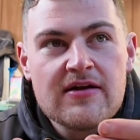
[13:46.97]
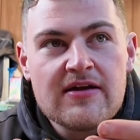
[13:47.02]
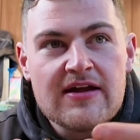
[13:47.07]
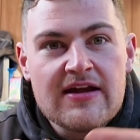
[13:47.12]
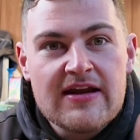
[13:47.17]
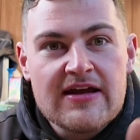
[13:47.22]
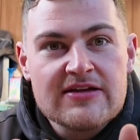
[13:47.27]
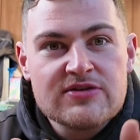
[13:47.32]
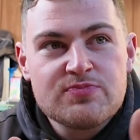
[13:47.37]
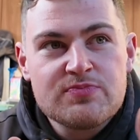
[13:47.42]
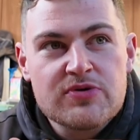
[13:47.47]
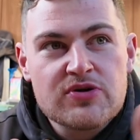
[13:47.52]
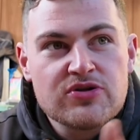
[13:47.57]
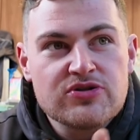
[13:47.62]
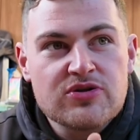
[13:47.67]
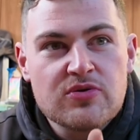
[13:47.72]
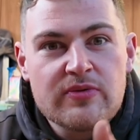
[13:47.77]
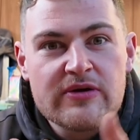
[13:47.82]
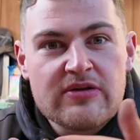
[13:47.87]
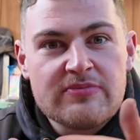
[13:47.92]
it is,
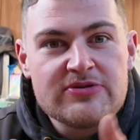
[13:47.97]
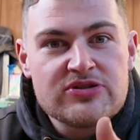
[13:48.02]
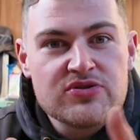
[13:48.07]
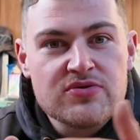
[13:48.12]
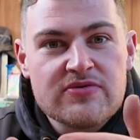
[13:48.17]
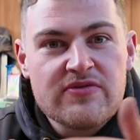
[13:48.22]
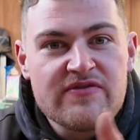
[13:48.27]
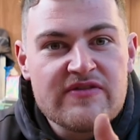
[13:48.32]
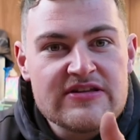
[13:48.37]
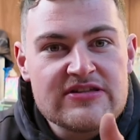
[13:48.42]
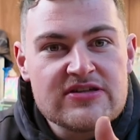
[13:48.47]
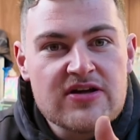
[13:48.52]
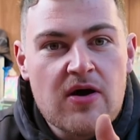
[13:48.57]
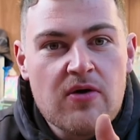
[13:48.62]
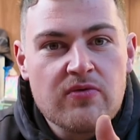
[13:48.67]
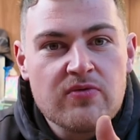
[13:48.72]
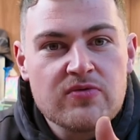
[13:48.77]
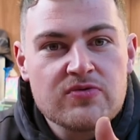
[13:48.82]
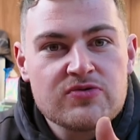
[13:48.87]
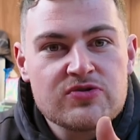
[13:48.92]
because I will be doing a
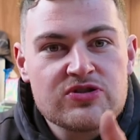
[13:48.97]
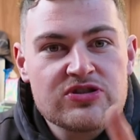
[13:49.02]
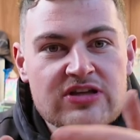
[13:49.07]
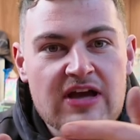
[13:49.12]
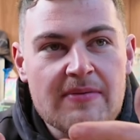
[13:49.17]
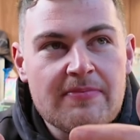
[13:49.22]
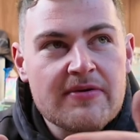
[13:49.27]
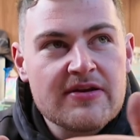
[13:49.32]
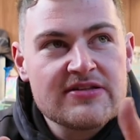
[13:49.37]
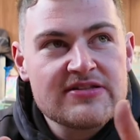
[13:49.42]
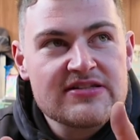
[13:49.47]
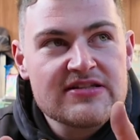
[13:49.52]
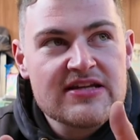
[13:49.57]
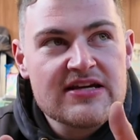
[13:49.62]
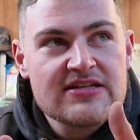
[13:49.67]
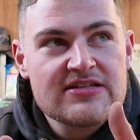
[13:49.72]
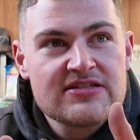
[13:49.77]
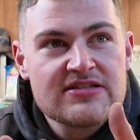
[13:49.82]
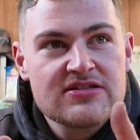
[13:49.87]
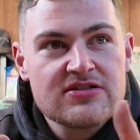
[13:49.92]
video separate to
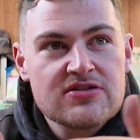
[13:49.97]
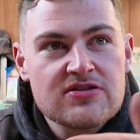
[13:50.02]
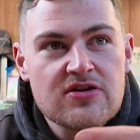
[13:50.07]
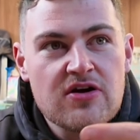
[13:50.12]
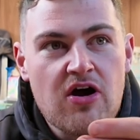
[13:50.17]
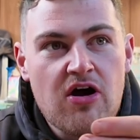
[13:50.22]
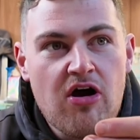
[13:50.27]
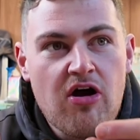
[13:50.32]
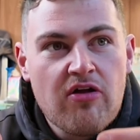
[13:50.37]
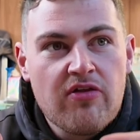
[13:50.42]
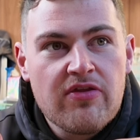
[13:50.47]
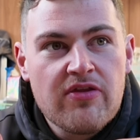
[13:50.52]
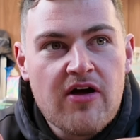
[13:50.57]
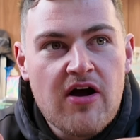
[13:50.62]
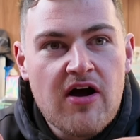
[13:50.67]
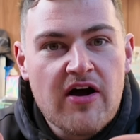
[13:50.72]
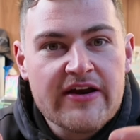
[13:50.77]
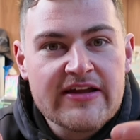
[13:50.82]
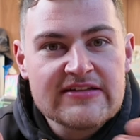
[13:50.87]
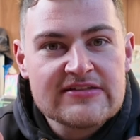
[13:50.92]
this on
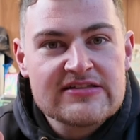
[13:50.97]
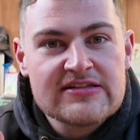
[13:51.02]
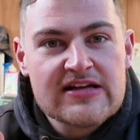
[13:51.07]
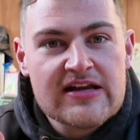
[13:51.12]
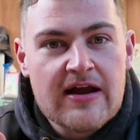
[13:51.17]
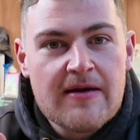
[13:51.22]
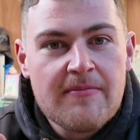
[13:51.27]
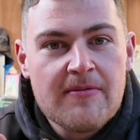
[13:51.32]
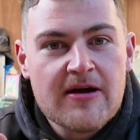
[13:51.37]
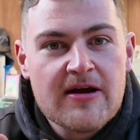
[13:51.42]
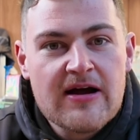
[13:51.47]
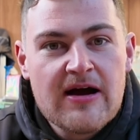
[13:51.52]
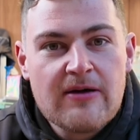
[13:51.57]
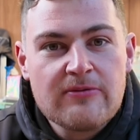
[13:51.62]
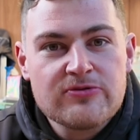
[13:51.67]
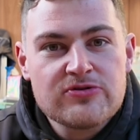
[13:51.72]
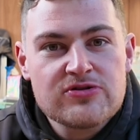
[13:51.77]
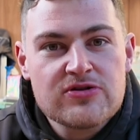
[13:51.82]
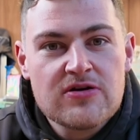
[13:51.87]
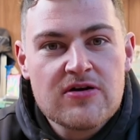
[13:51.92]
our Instagram
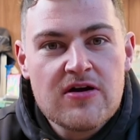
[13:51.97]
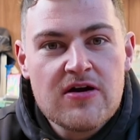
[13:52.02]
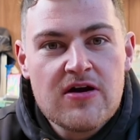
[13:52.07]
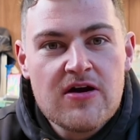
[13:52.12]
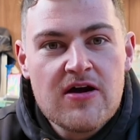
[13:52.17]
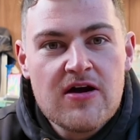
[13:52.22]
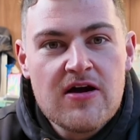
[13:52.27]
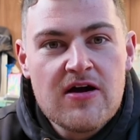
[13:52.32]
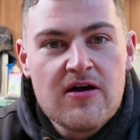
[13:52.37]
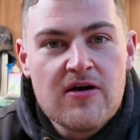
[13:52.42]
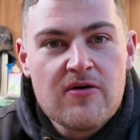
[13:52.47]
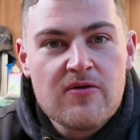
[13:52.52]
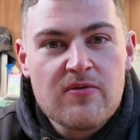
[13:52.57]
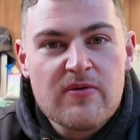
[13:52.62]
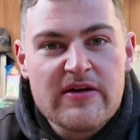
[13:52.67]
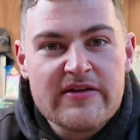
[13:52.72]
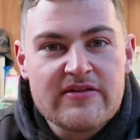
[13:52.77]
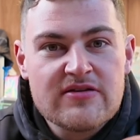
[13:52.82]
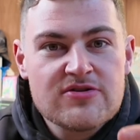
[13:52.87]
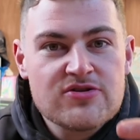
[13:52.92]
account
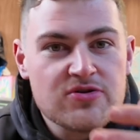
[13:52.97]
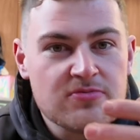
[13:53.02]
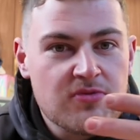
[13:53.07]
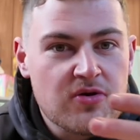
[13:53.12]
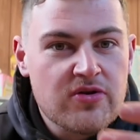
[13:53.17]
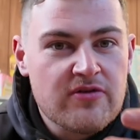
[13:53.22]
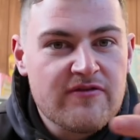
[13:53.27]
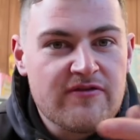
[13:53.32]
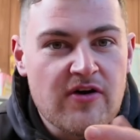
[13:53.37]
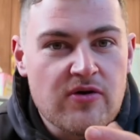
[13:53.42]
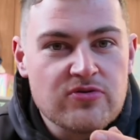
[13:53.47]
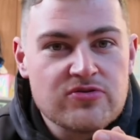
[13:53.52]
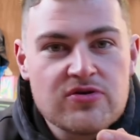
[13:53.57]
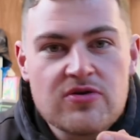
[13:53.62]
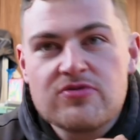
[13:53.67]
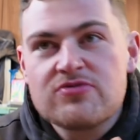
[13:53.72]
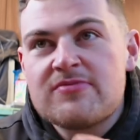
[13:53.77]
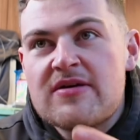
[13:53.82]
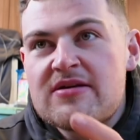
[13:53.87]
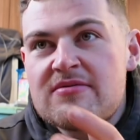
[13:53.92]
with some other
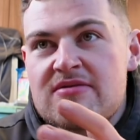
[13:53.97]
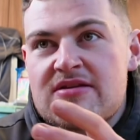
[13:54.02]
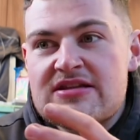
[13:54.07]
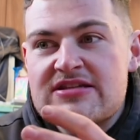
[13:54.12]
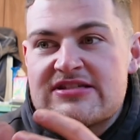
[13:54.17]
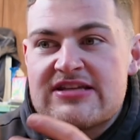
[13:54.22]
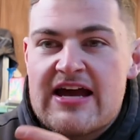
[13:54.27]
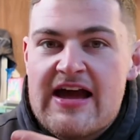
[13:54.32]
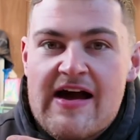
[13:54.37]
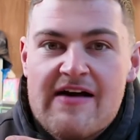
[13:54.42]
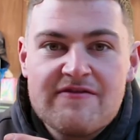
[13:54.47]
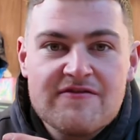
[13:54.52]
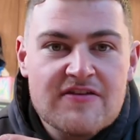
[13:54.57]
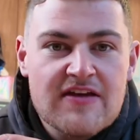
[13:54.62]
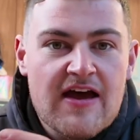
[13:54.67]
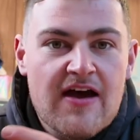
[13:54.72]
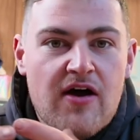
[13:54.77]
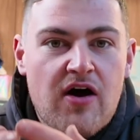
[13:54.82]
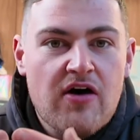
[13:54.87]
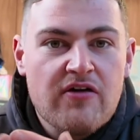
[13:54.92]
photos, maybe the day
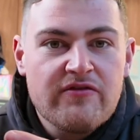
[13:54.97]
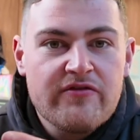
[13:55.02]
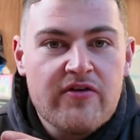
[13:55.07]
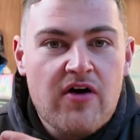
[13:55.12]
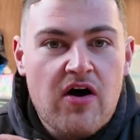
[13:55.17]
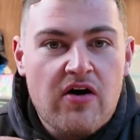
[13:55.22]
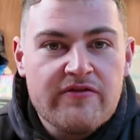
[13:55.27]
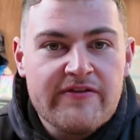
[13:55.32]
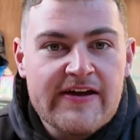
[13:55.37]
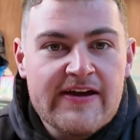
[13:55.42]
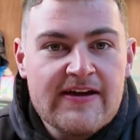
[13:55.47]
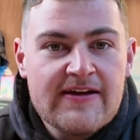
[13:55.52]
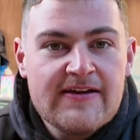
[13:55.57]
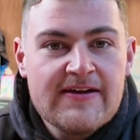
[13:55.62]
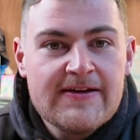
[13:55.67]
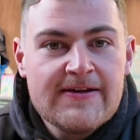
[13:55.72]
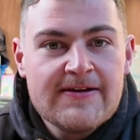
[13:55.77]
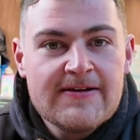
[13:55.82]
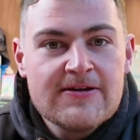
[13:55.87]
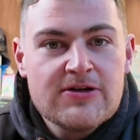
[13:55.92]
after of it.
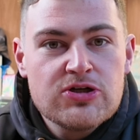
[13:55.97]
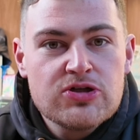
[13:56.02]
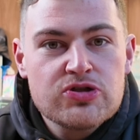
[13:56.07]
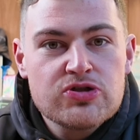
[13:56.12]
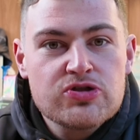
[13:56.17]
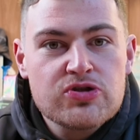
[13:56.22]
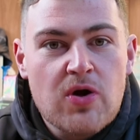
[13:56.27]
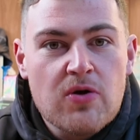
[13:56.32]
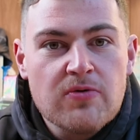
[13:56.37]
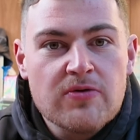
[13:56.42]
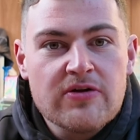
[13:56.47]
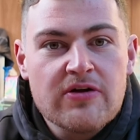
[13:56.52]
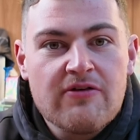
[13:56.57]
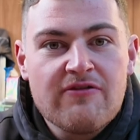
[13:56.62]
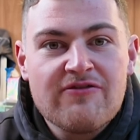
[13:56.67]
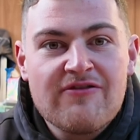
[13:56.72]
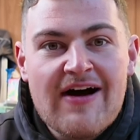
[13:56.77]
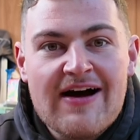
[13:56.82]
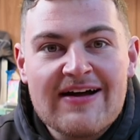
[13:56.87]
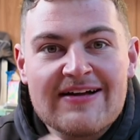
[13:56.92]
So
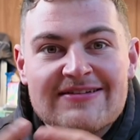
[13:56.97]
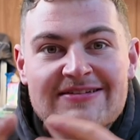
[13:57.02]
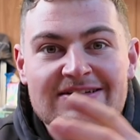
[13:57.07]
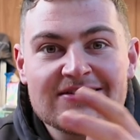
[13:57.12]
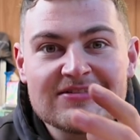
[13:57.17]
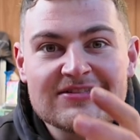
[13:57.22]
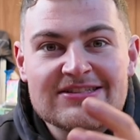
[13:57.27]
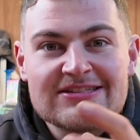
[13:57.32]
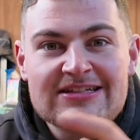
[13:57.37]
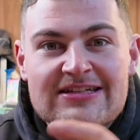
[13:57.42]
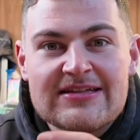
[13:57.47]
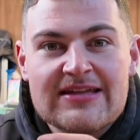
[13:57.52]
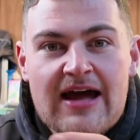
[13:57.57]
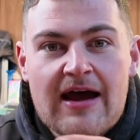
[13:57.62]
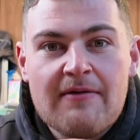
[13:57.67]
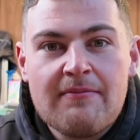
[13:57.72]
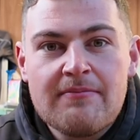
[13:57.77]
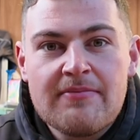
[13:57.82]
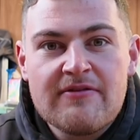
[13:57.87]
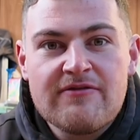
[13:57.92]
you'll see
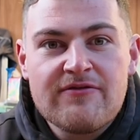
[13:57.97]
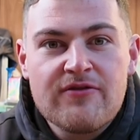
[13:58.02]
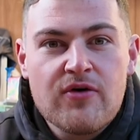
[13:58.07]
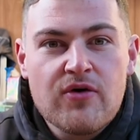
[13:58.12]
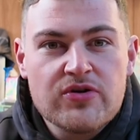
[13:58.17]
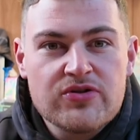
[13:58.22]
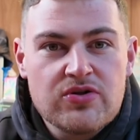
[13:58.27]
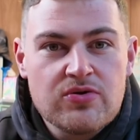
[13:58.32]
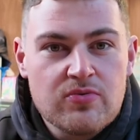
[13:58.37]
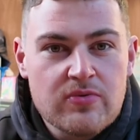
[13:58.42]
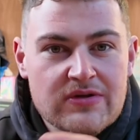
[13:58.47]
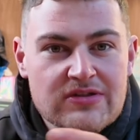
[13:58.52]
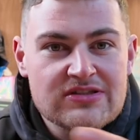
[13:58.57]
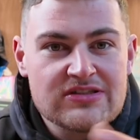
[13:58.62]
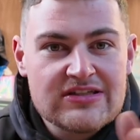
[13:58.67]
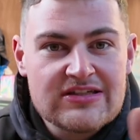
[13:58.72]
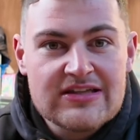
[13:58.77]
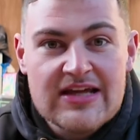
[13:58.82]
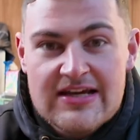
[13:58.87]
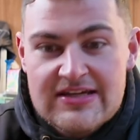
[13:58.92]
that before you will
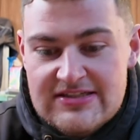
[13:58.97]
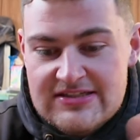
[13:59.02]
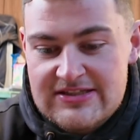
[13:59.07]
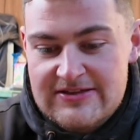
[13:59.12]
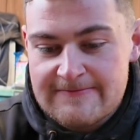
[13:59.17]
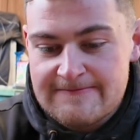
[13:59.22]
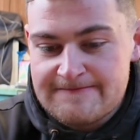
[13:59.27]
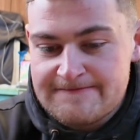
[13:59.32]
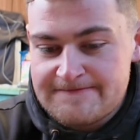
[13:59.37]
see this.